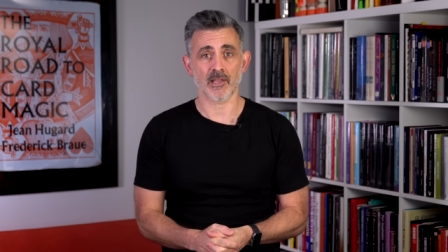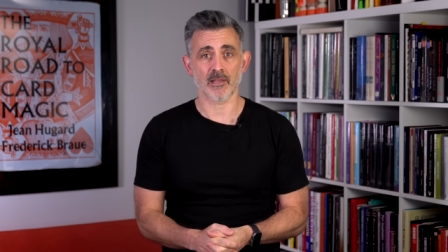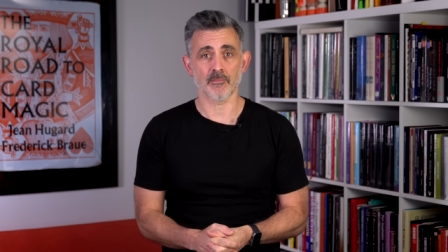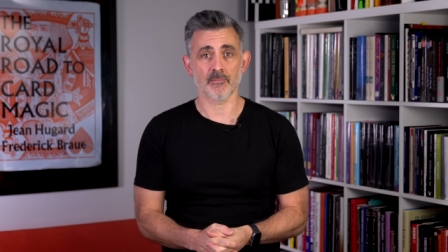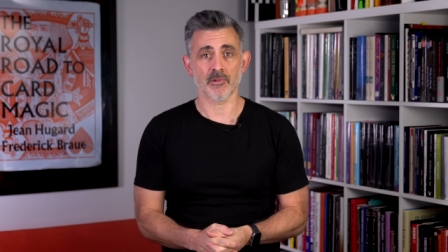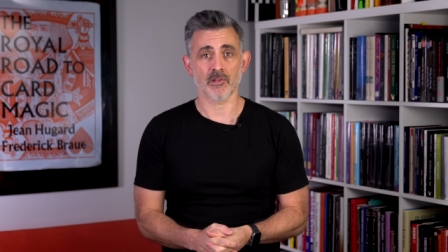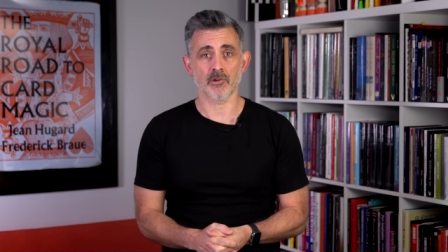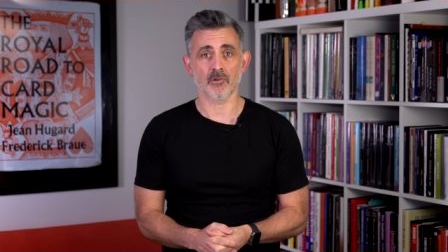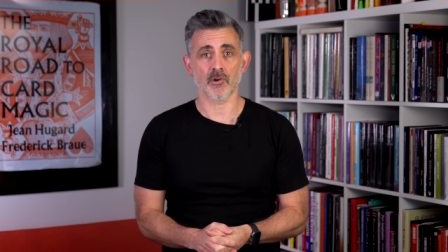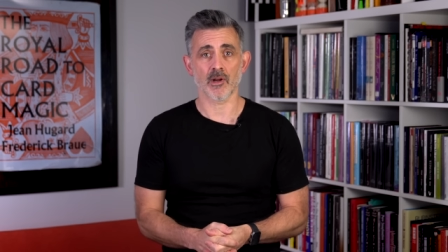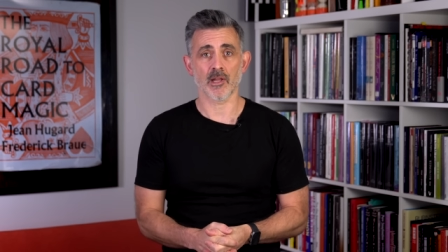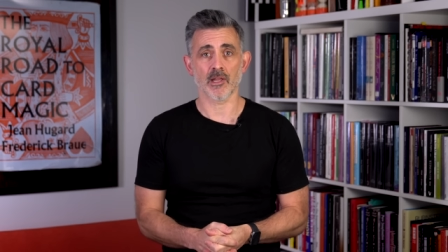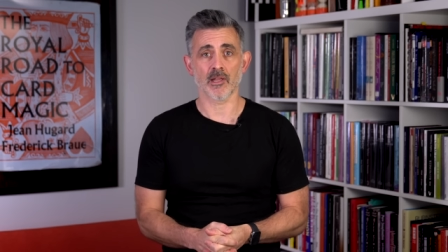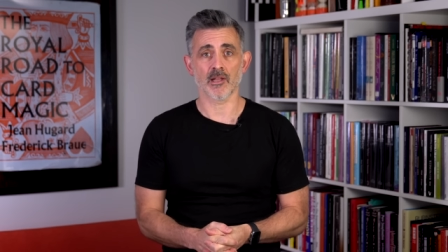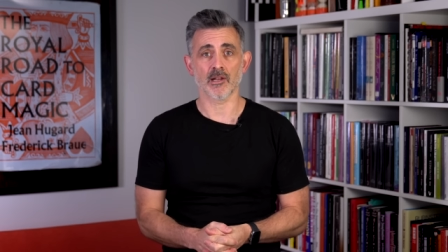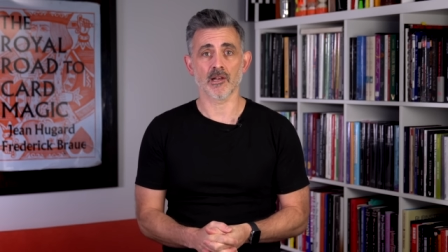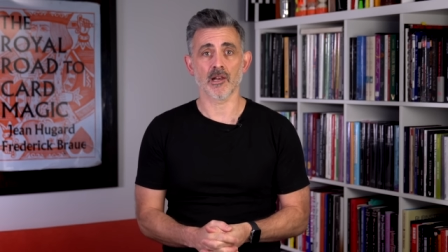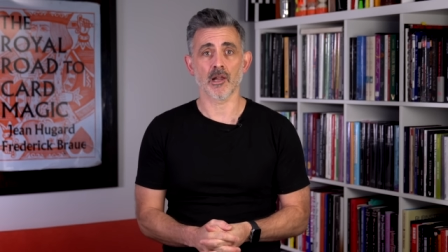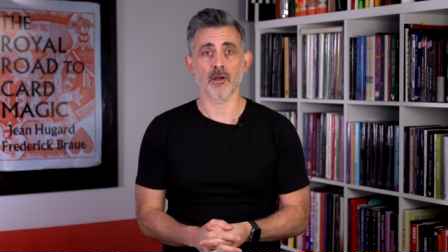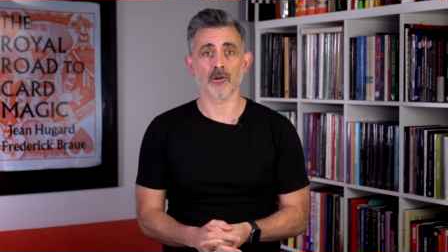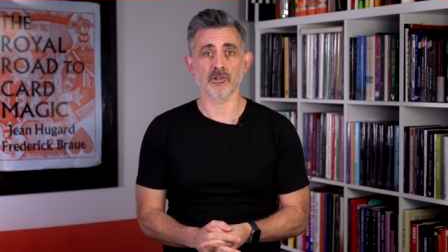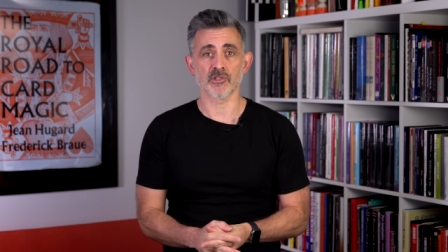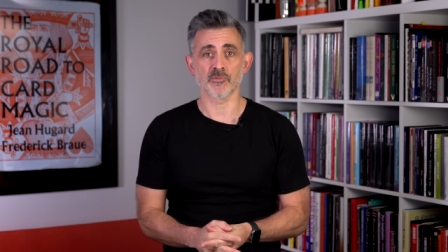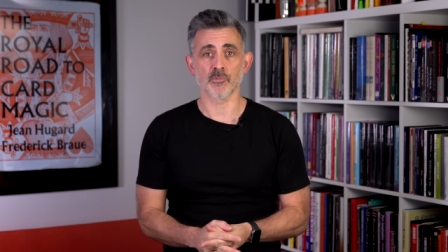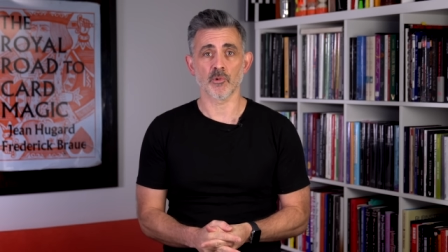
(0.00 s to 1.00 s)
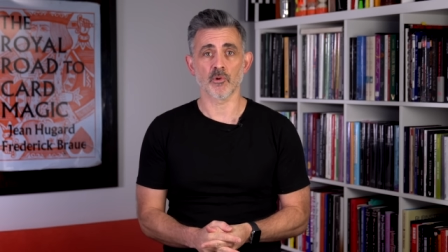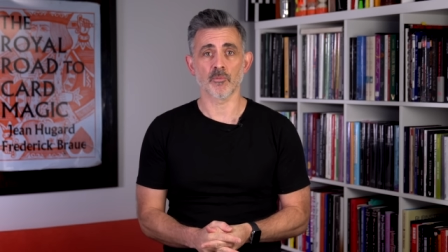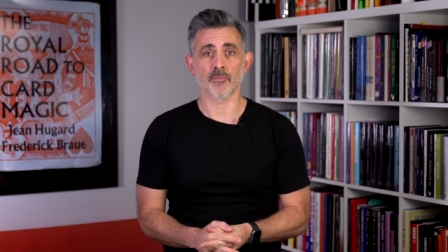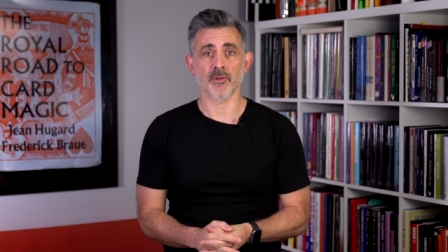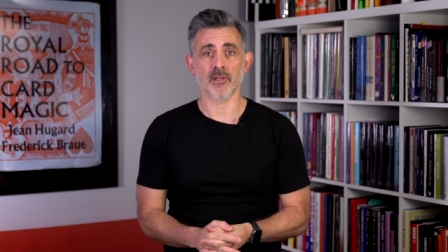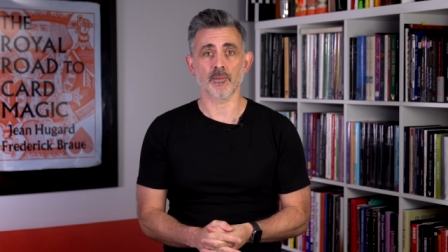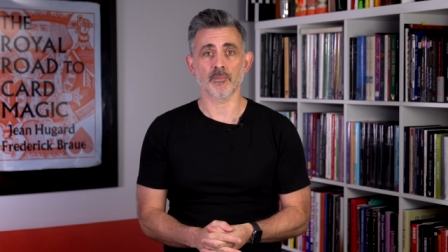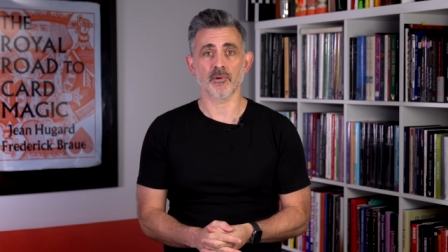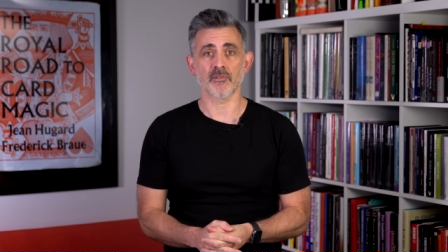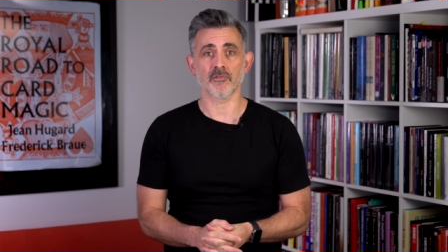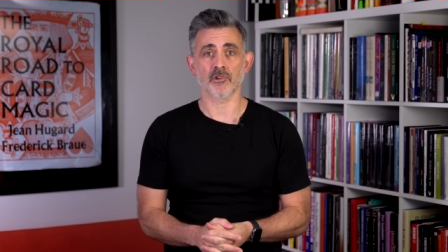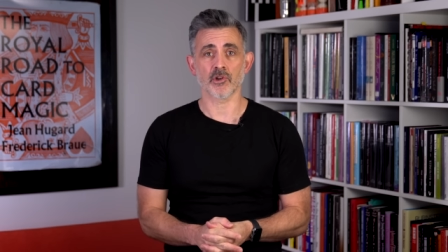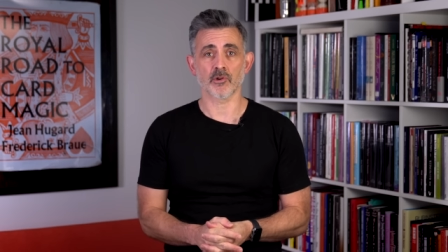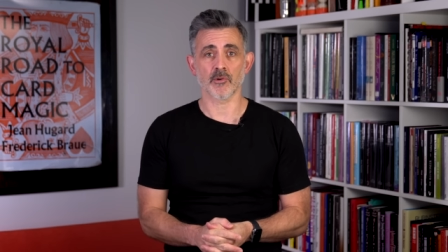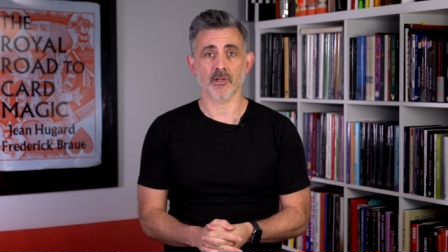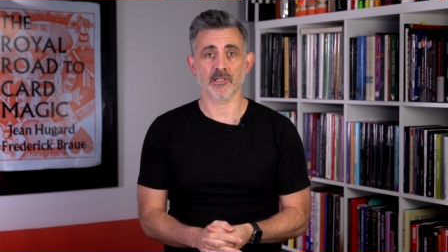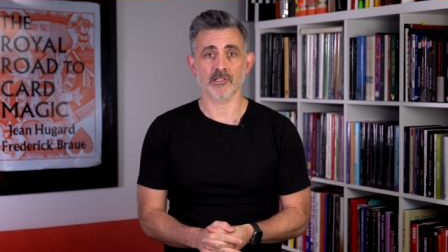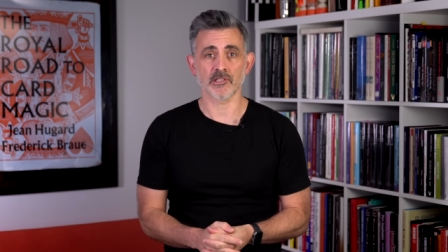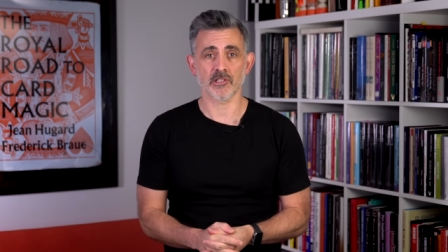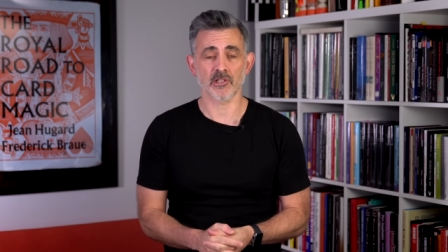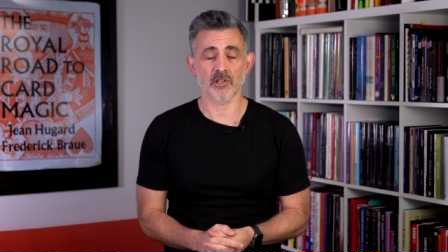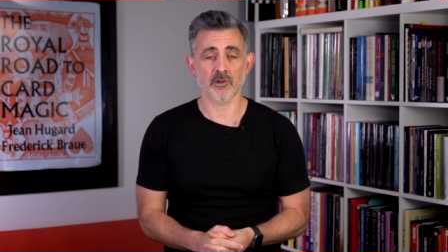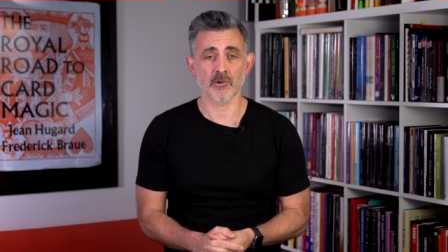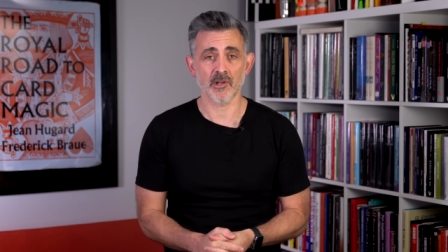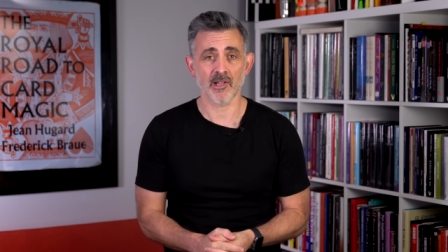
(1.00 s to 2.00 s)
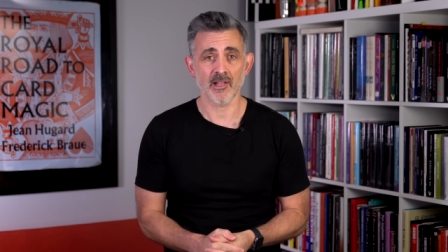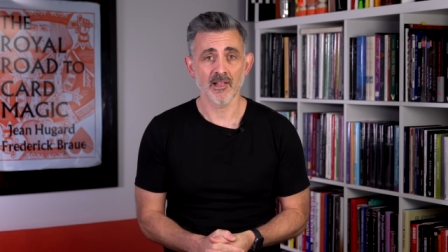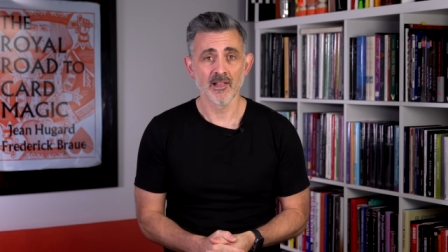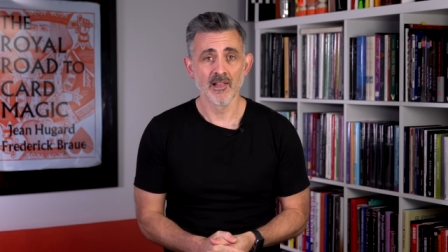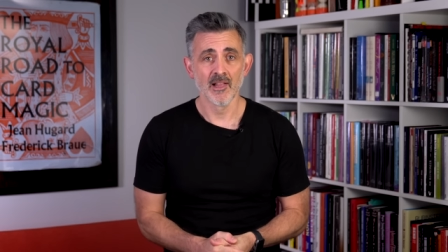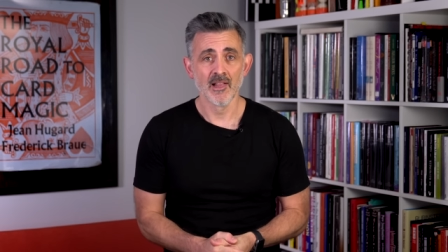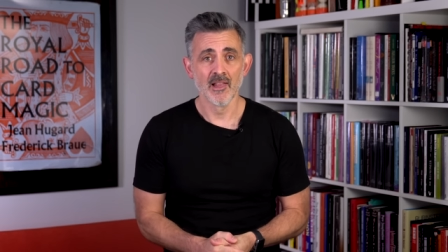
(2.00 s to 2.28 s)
It'd be great. Loads more people have agreed to do it,